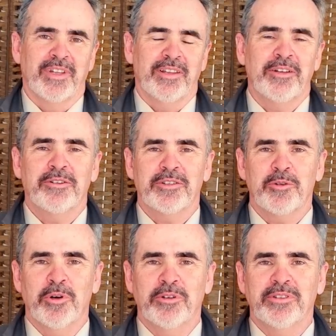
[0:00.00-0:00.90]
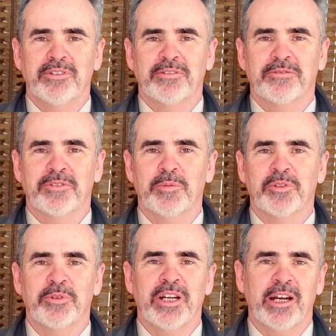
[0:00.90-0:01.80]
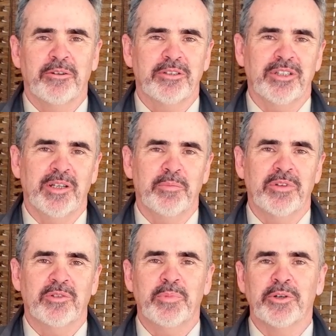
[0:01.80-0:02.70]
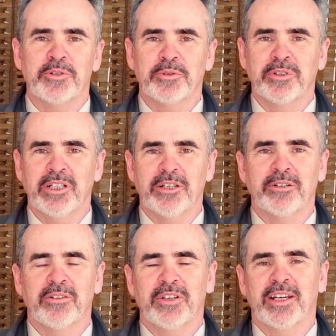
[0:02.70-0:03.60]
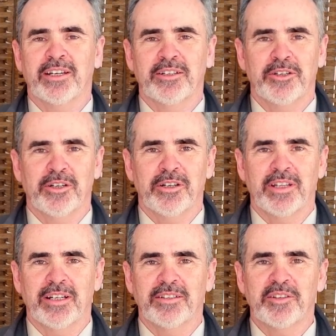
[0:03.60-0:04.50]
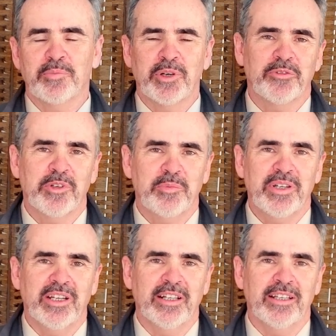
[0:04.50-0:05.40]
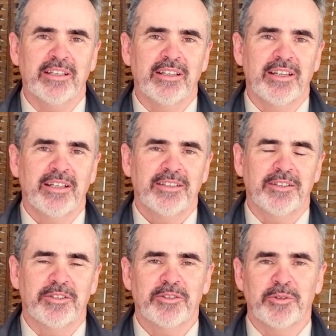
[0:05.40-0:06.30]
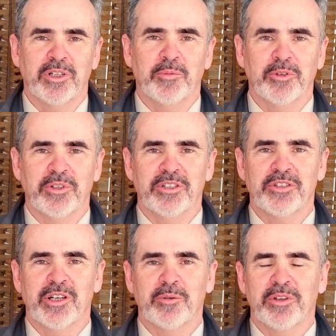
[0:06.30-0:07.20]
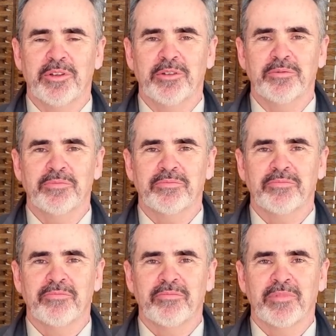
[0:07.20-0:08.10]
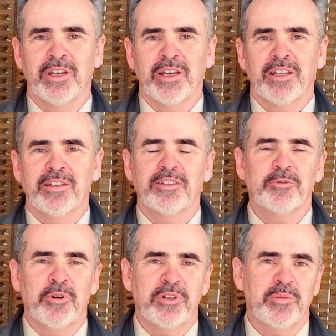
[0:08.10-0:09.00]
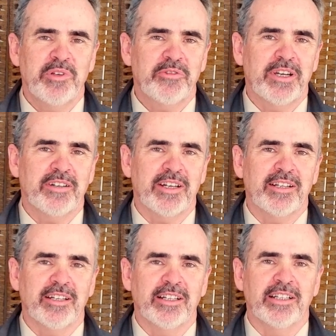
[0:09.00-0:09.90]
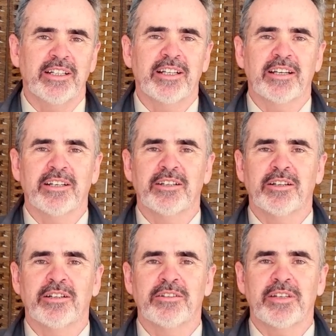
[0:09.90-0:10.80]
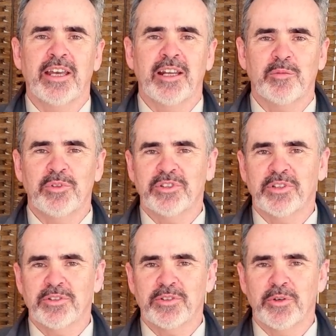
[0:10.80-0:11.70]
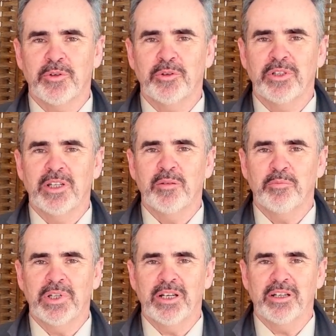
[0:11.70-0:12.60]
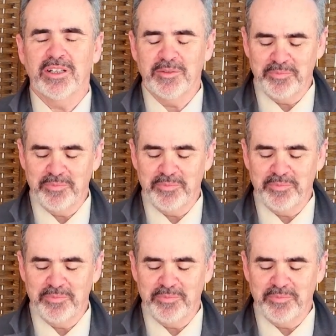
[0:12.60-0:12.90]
There is a quote from Sri Harold Klemp, the spiritual leader of Eckankar, that is the perfect beginning to the story I'm going to share with you. This quote can be found online at Eckankar's Animals Are Soul blog.